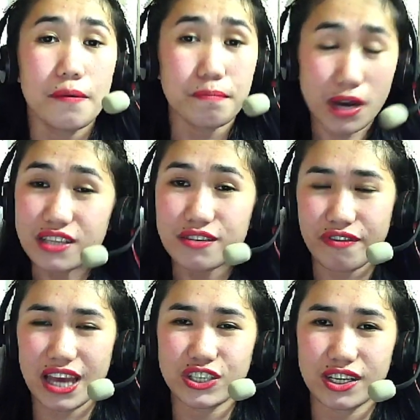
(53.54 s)

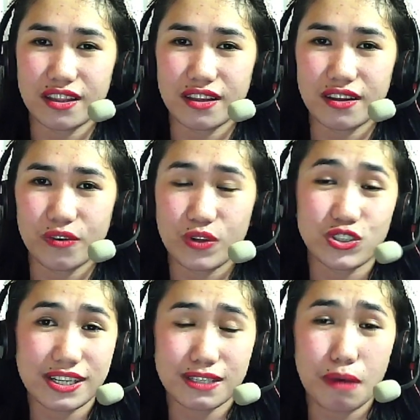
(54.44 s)
motivation, which
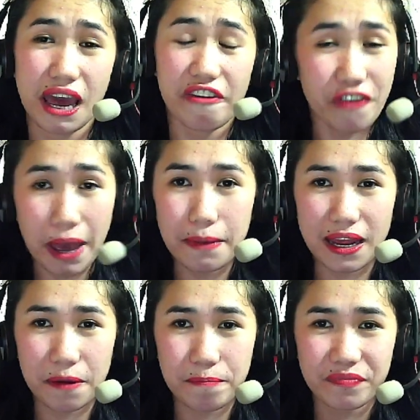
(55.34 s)
is my
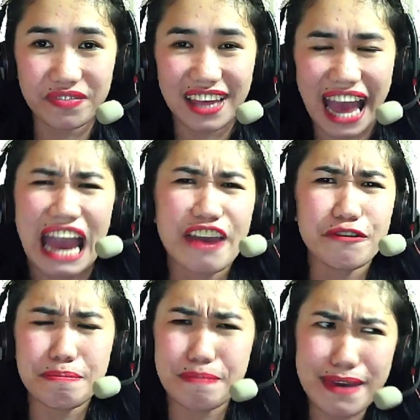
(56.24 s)
family. I have a
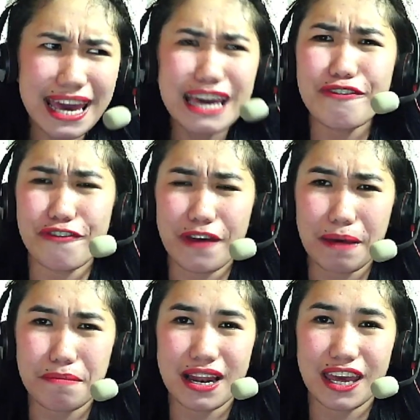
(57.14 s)
big
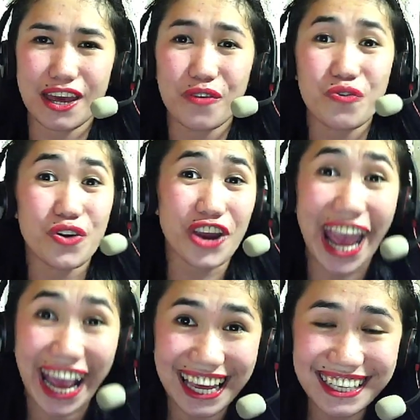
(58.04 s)
family. We're
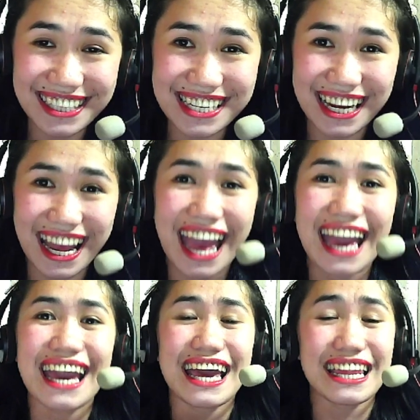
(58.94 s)
8.
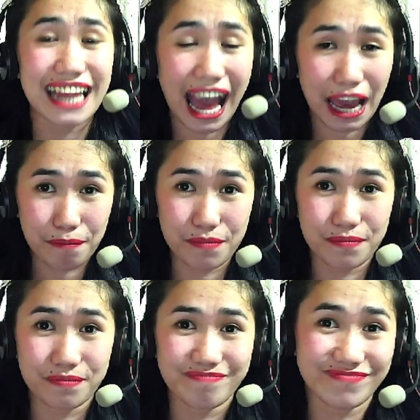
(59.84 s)
And
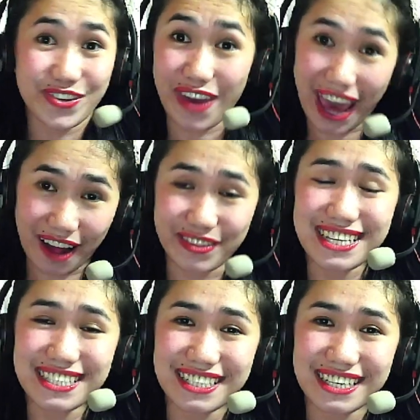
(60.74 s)
I'm the
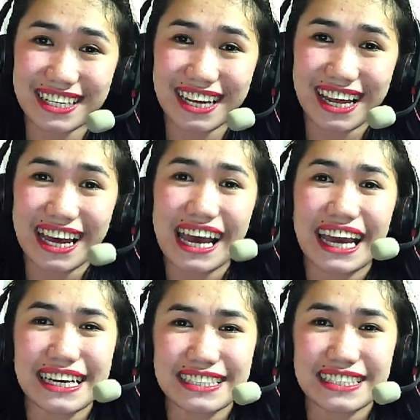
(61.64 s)
eldest,
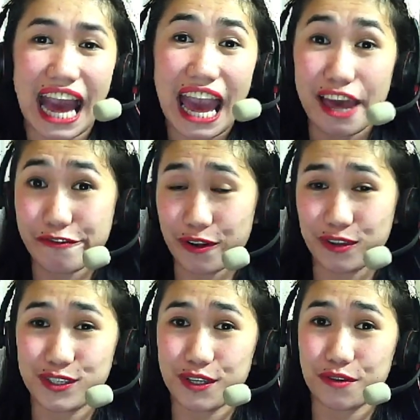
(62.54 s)
and I have
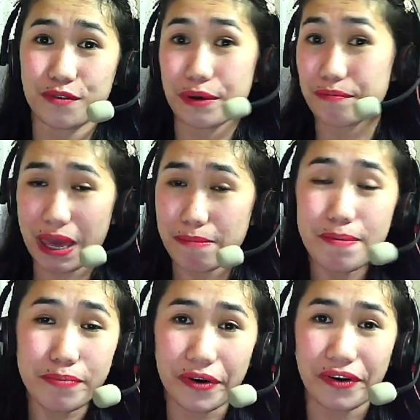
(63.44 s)
also a baby
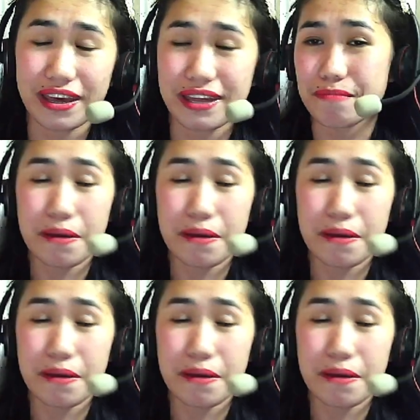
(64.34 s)
boy and my